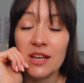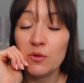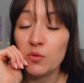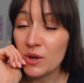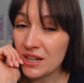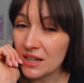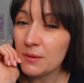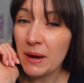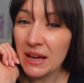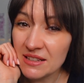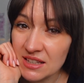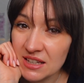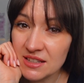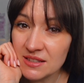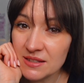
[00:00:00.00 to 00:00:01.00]
a weekly
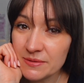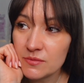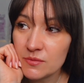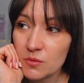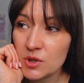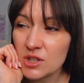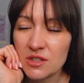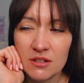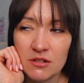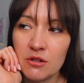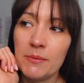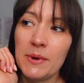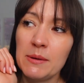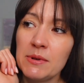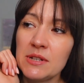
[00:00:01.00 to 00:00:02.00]
basis, which there are
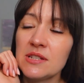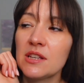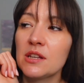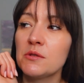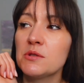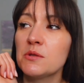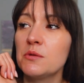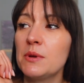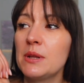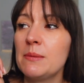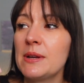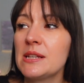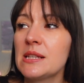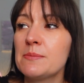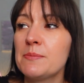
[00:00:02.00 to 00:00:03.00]
not many places I go to on a weekly
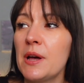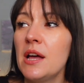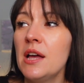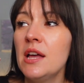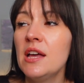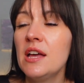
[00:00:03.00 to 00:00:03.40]
basis, but